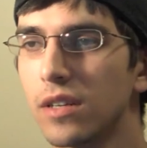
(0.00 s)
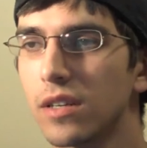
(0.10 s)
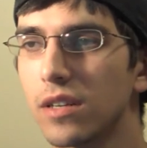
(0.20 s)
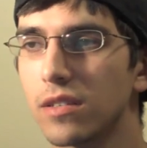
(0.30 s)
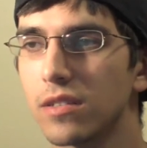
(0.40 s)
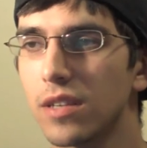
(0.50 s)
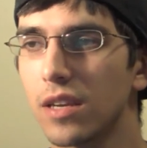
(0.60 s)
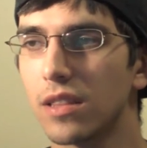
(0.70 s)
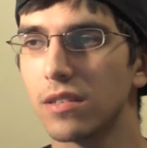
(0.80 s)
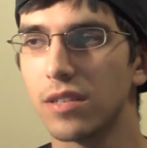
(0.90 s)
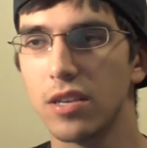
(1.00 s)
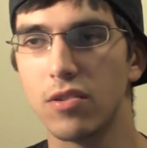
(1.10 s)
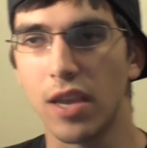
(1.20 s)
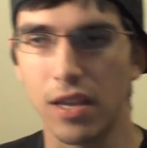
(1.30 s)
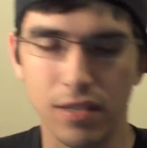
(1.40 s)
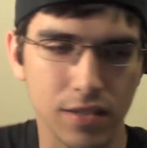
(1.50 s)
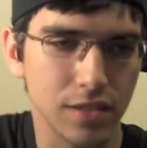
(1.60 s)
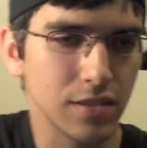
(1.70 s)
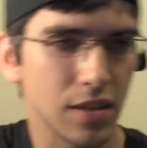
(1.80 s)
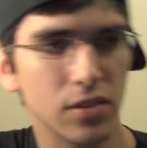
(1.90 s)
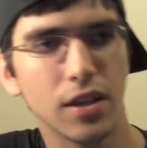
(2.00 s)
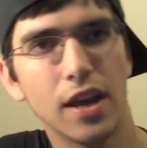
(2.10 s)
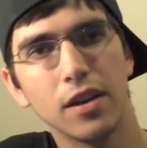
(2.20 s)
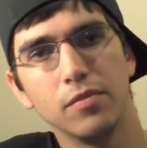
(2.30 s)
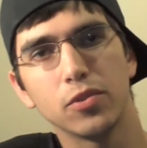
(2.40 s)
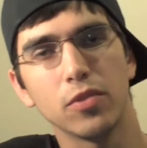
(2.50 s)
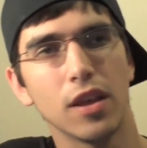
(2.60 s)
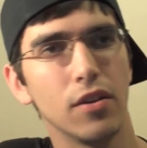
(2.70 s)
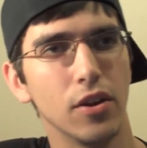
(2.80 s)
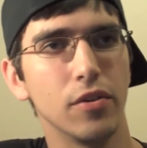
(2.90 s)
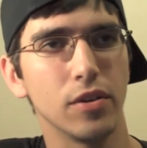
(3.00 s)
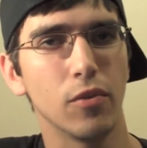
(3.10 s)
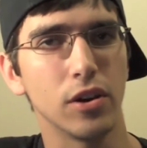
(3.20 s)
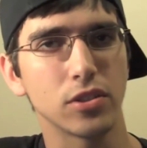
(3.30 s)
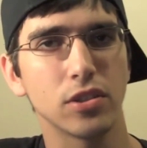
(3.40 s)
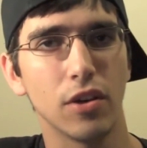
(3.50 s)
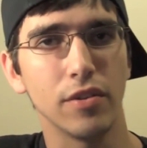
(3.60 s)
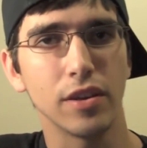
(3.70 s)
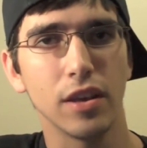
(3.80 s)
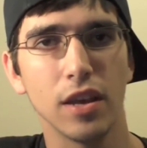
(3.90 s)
because it's like they say you can't see single atoms without knowing where it's going,